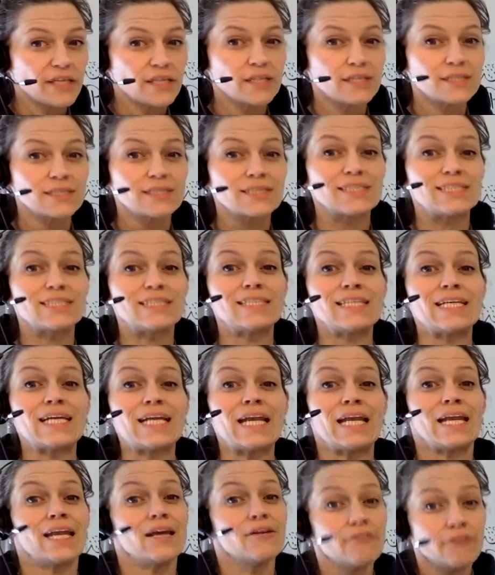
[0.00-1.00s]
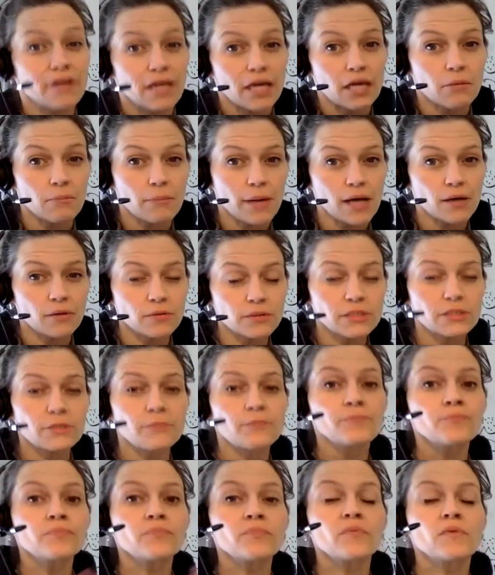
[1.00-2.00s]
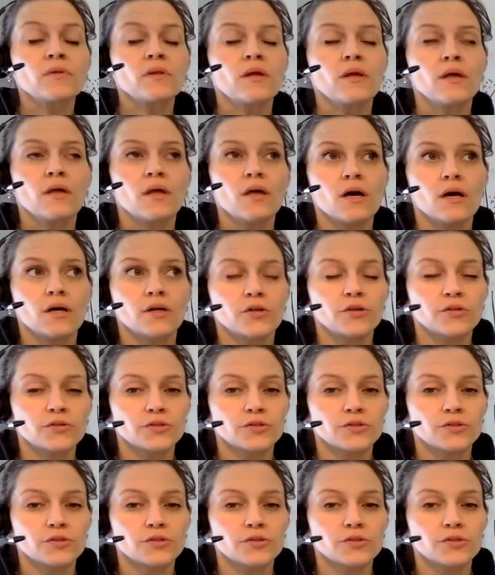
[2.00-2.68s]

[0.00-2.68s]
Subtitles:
this a significant amount. You'll